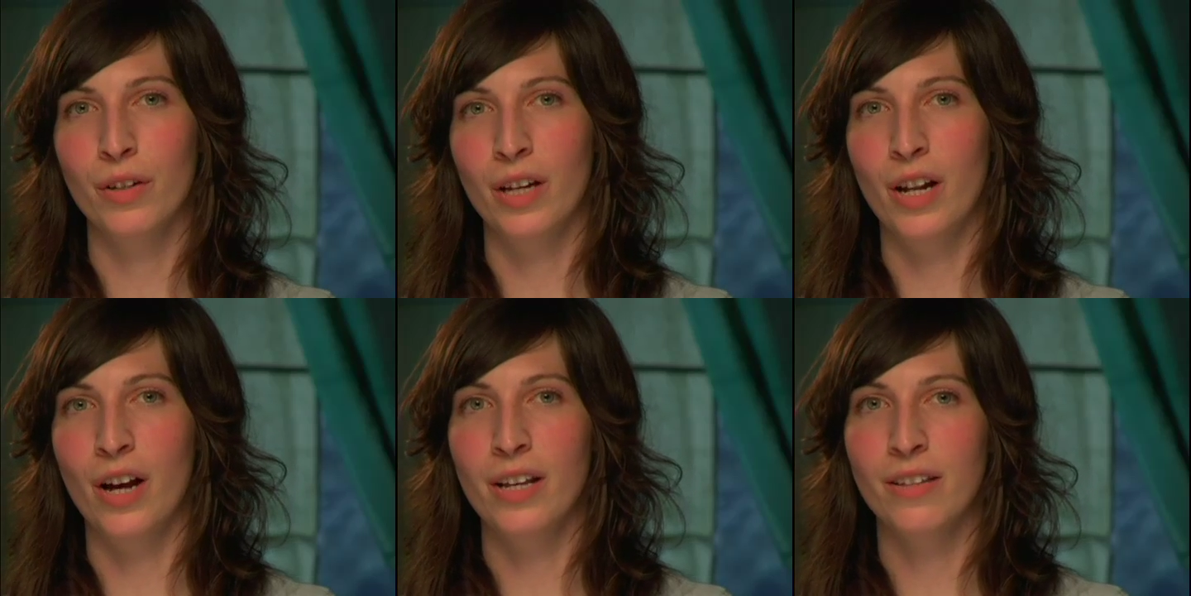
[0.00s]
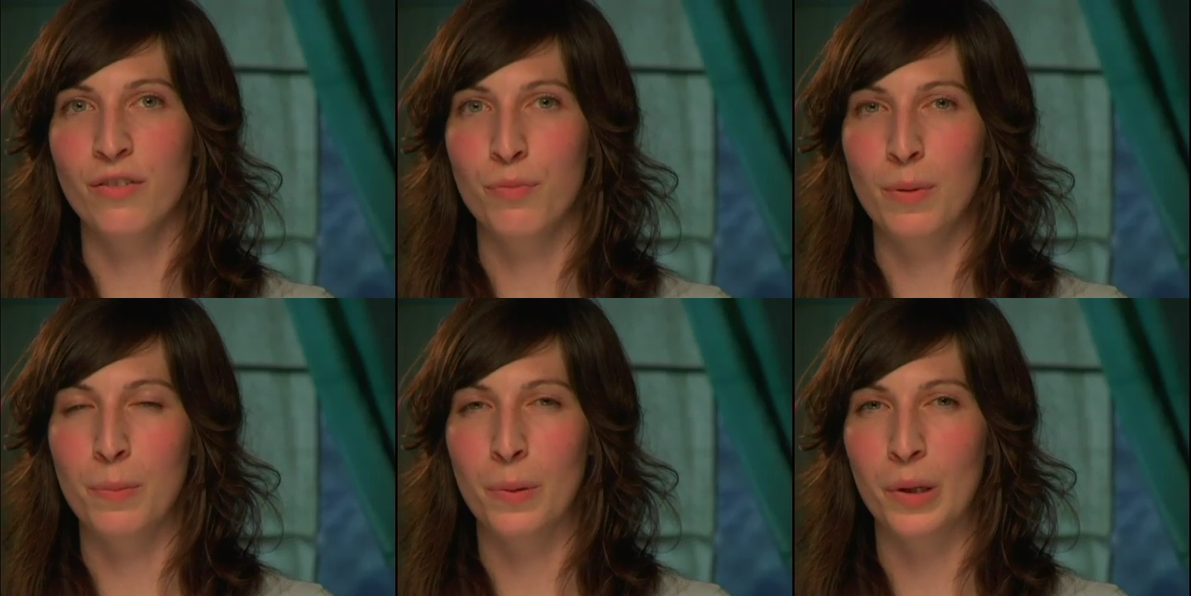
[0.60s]
an audience of
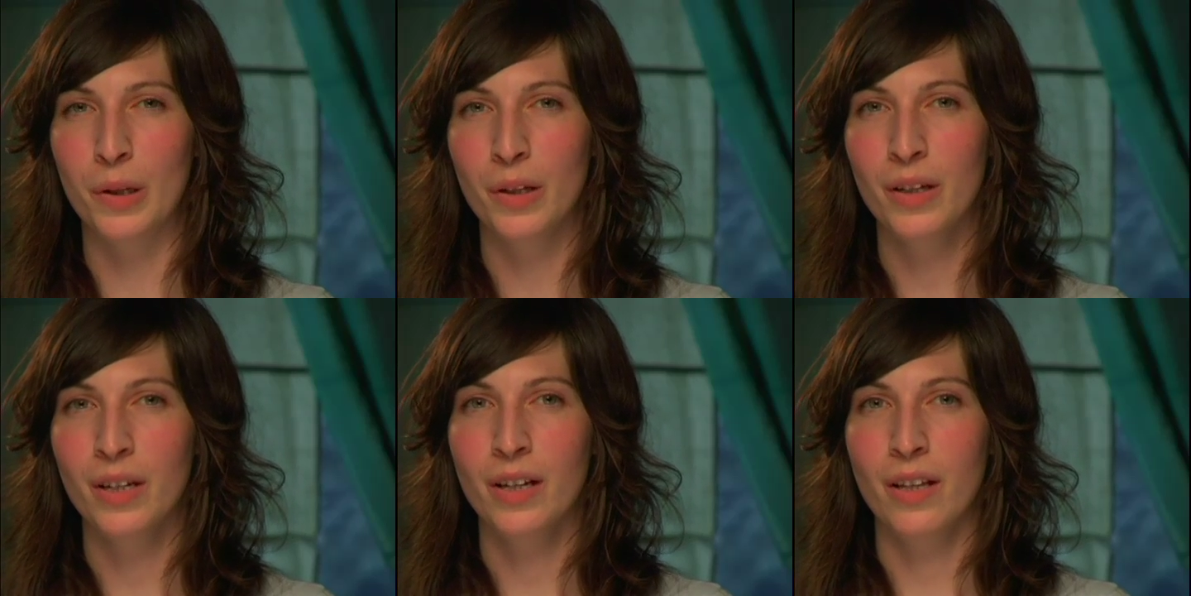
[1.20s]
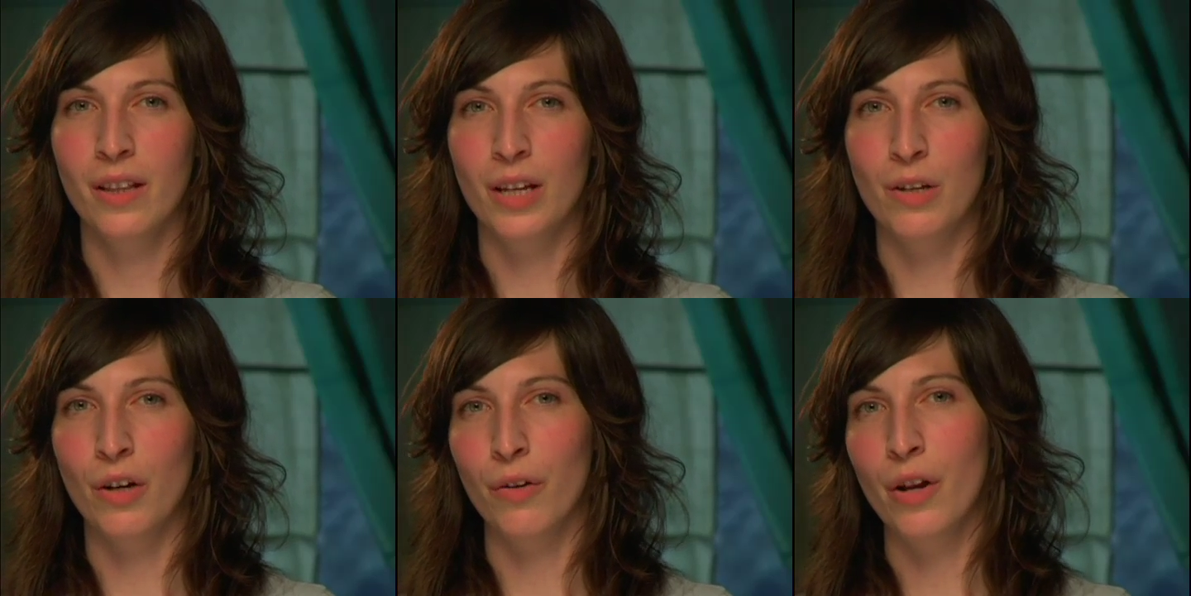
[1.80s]
people that you
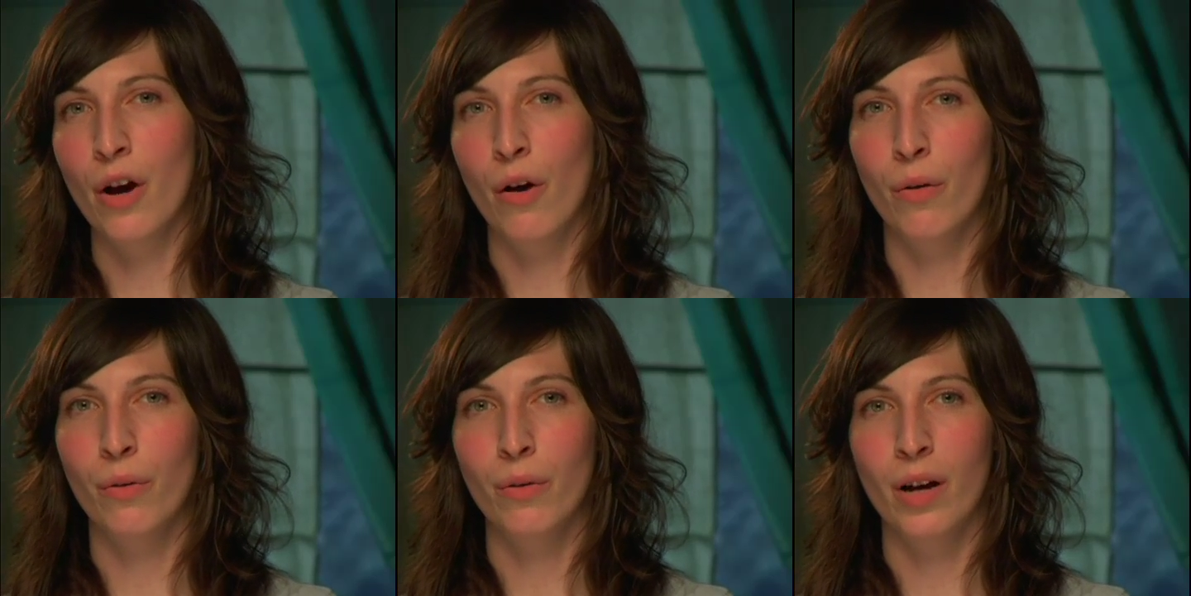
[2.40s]
don't know,